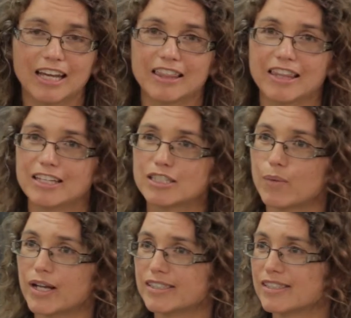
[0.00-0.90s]
and then she
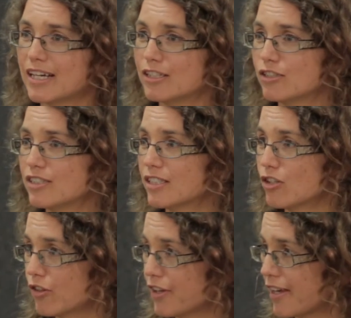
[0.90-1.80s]
wanted Tandi to
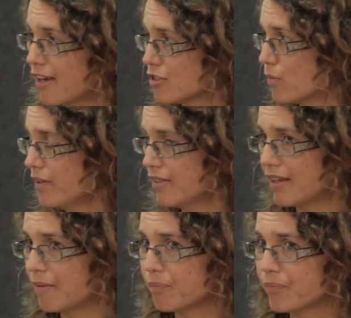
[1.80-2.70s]
sit on the couch with
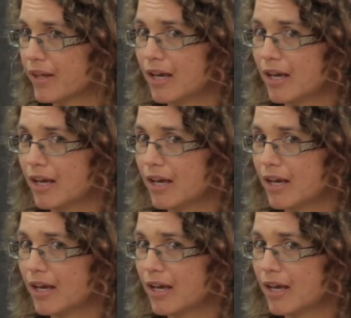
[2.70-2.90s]
them.